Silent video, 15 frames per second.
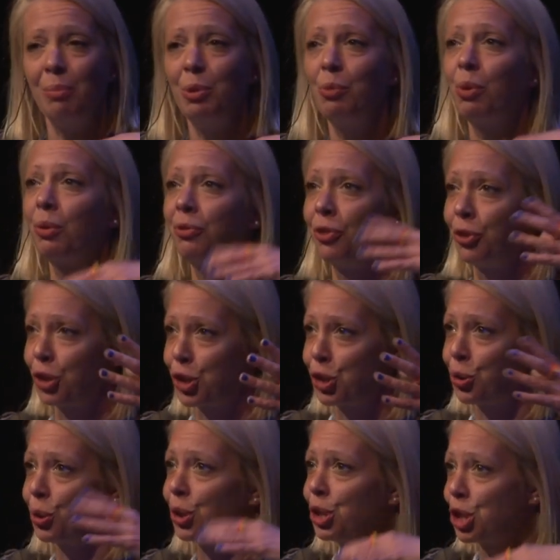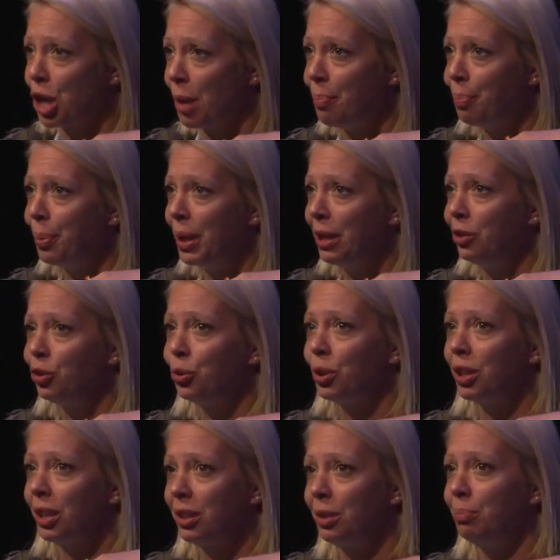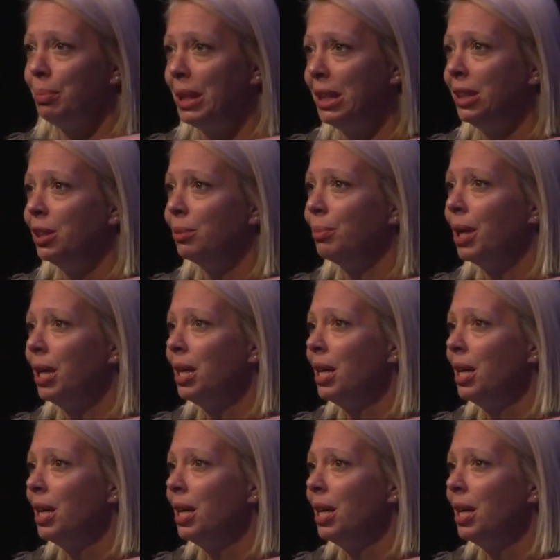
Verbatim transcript: you will for sure jump into another medium